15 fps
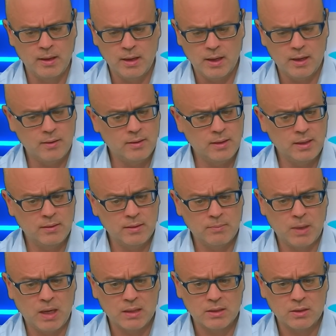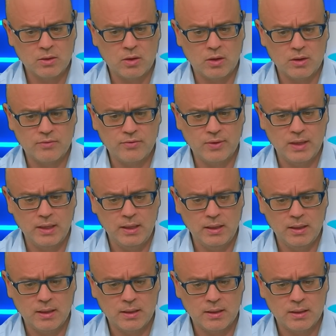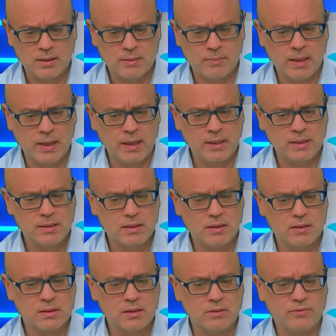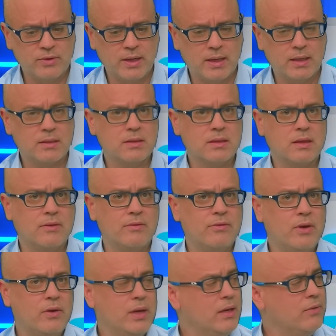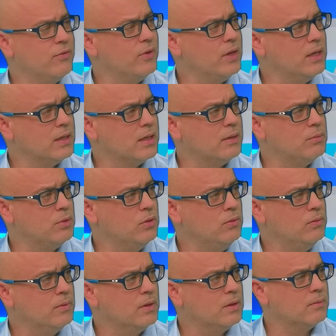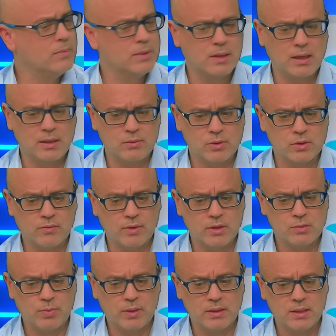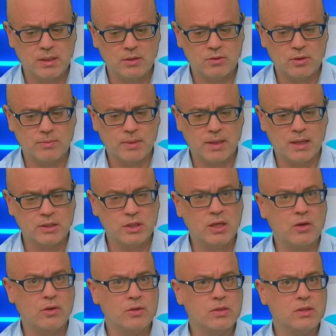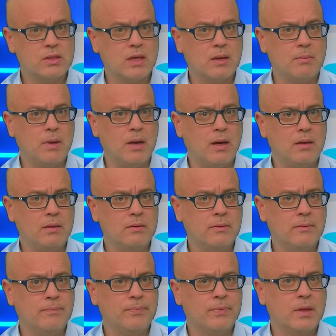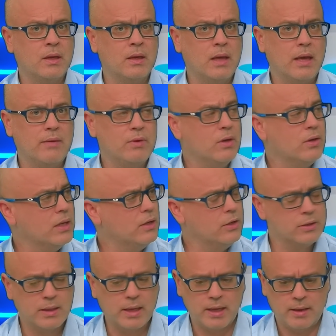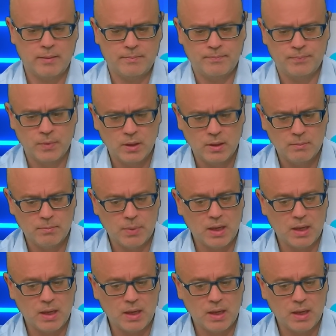And then the Mark de Kock filly, number 8, Silver Hunt. Very fair debut, but that was of the sprinting trip. Now she goes a mile. Have a look at her dam. By